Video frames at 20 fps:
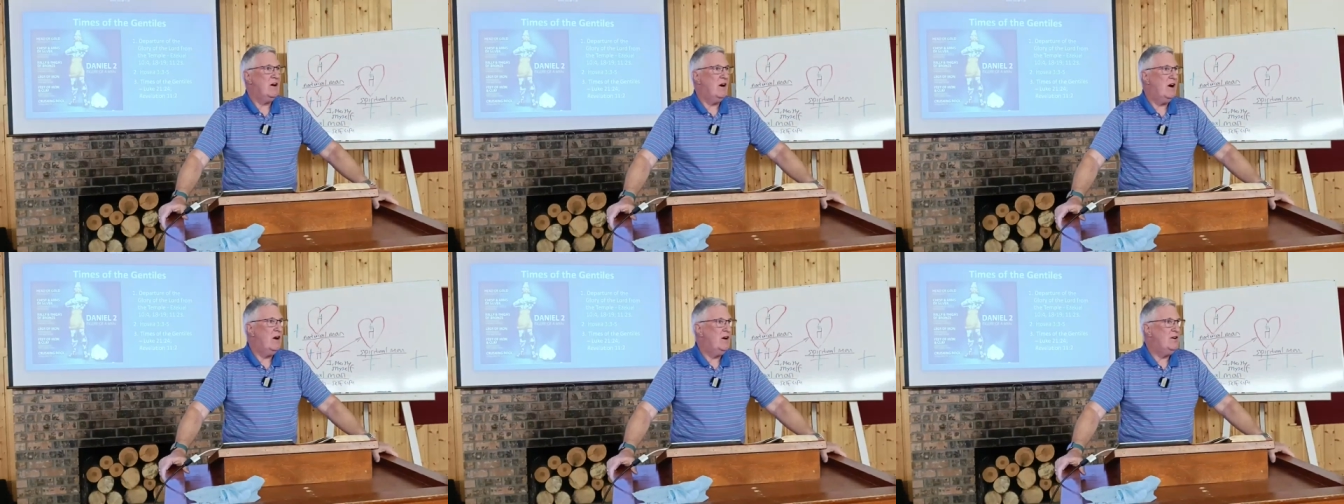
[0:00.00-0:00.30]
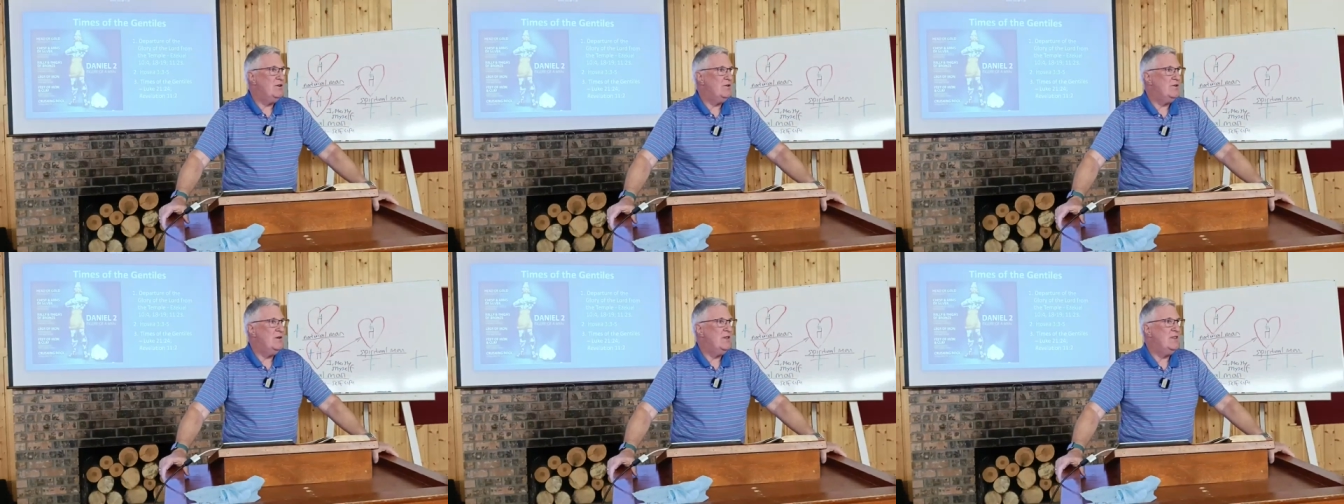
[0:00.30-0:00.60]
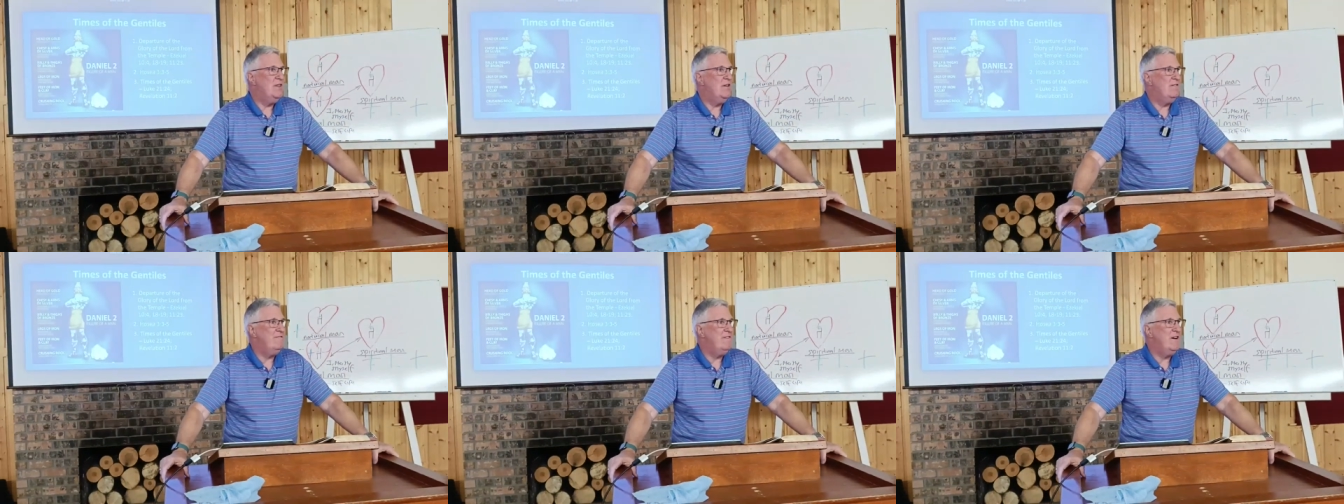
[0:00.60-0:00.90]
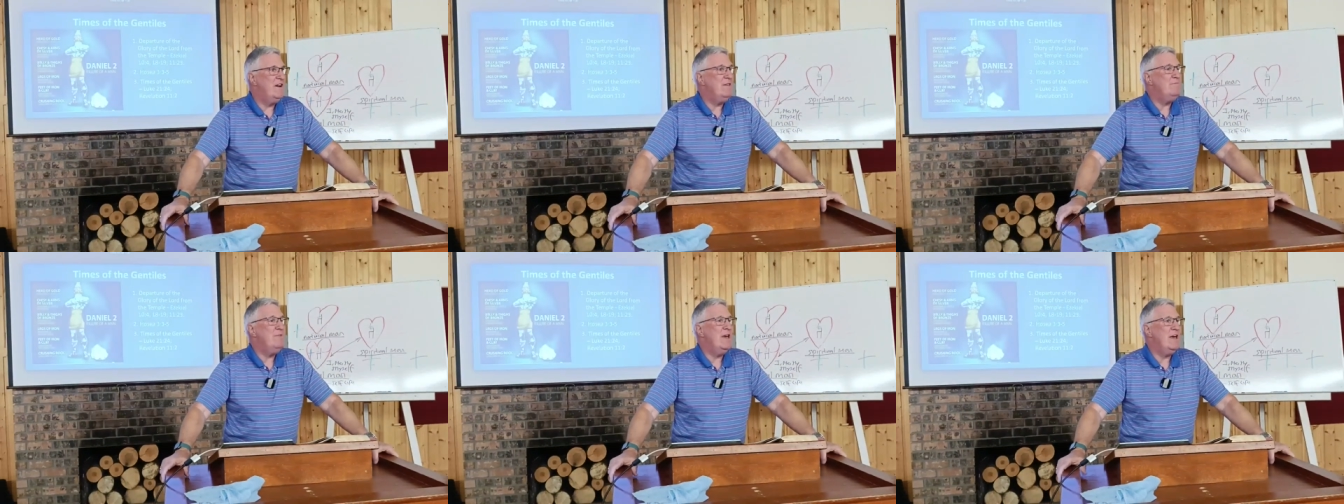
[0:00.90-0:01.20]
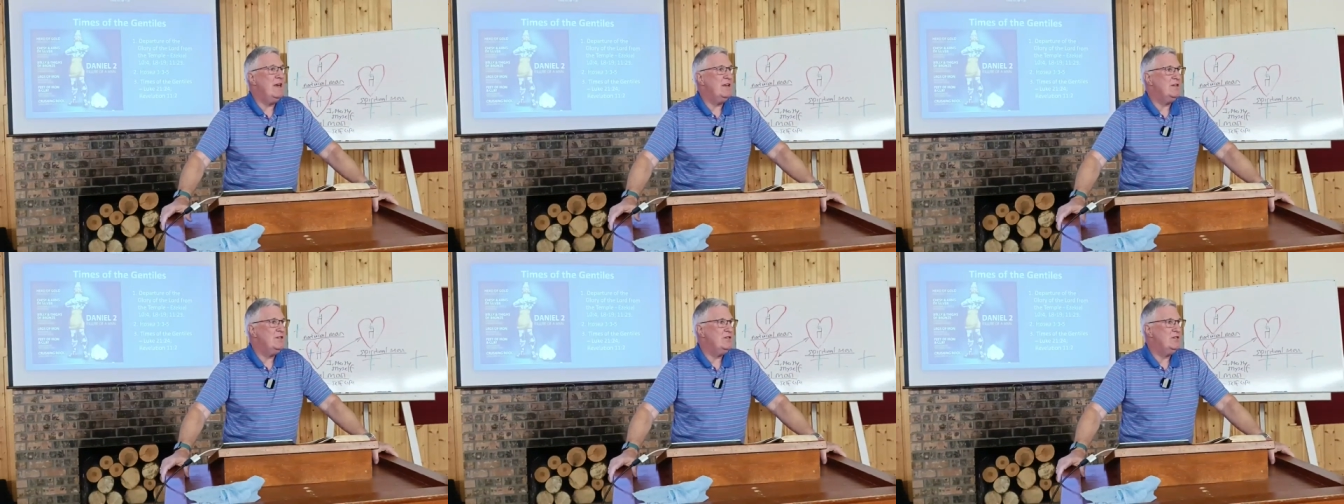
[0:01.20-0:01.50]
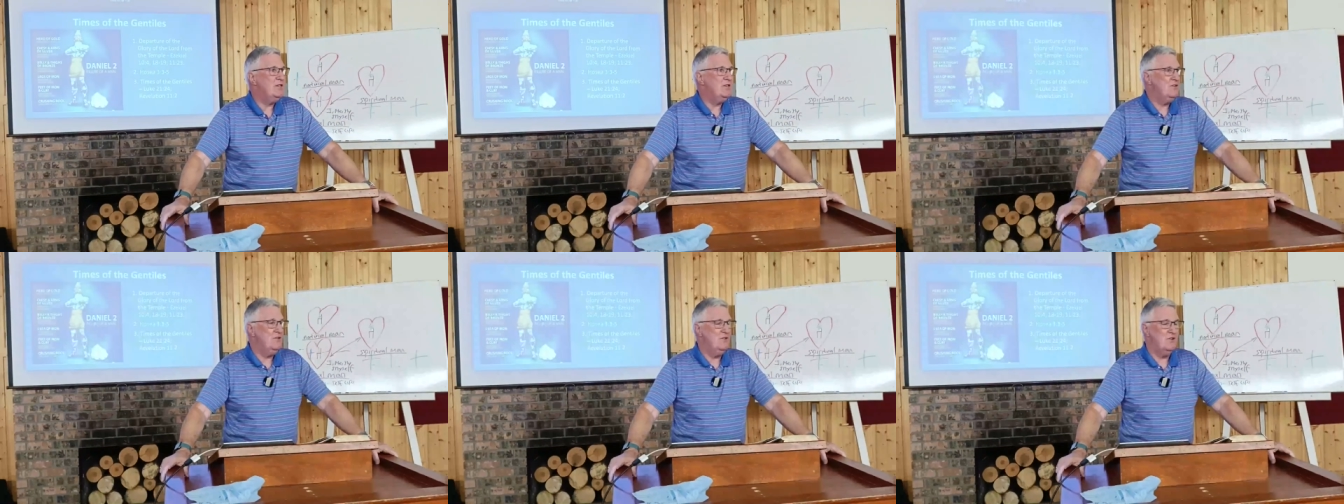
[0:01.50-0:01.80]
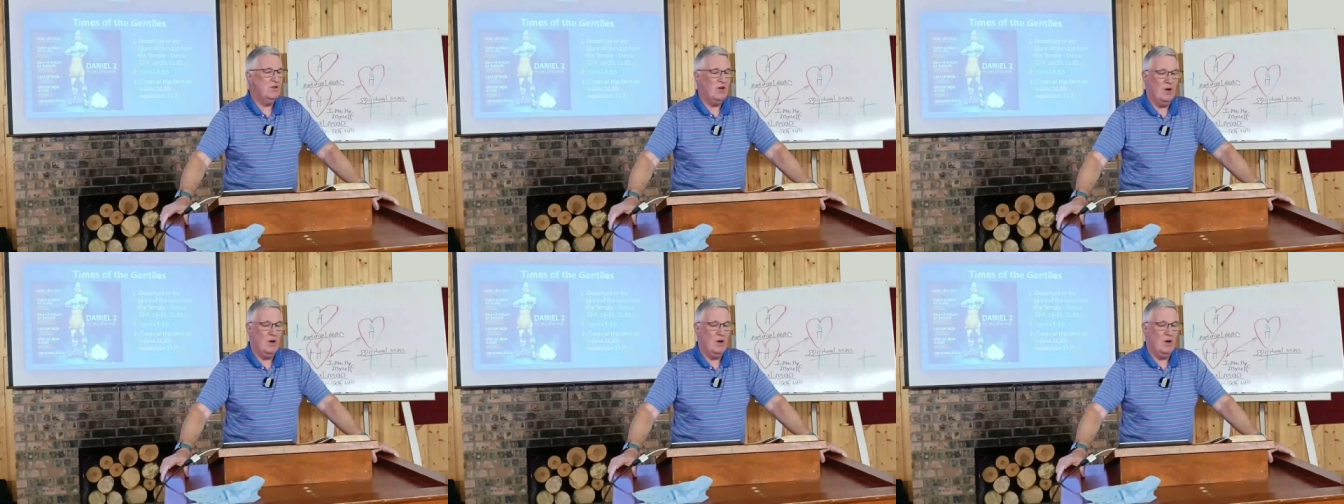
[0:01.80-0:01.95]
are doing their very best to